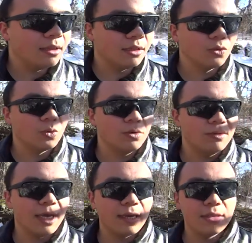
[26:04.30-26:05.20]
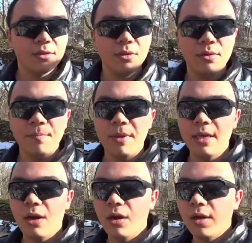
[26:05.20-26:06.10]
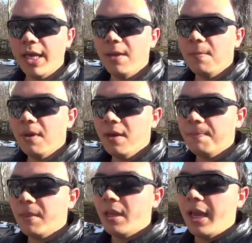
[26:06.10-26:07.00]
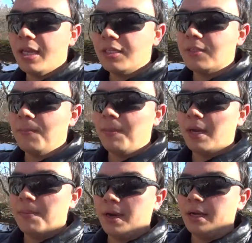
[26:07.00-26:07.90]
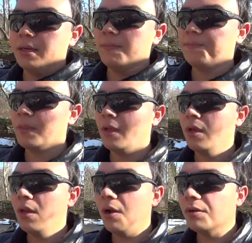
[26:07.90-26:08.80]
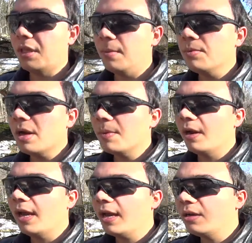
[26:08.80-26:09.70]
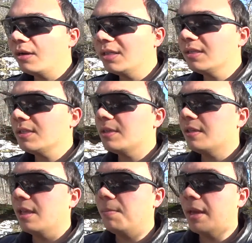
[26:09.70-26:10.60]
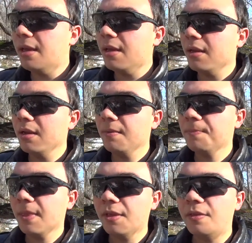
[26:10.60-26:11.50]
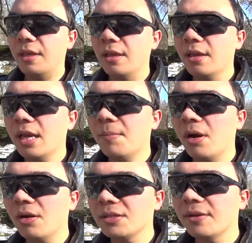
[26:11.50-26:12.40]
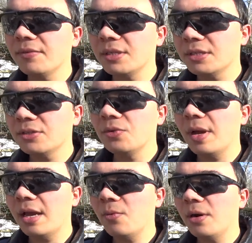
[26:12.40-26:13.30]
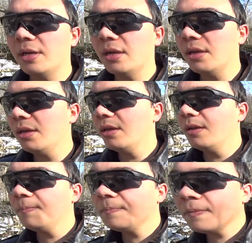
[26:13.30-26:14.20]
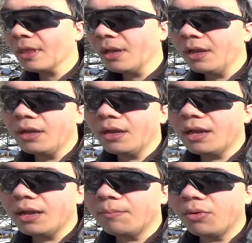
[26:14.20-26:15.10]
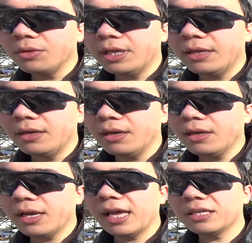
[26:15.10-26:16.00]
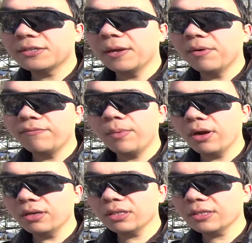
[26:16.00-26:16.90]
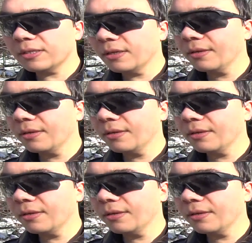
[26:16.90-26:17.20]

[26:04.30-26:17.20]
LaRue Tactical BRM S bipod are the primary add-ons that make the MR762A1 more than a sum of parts.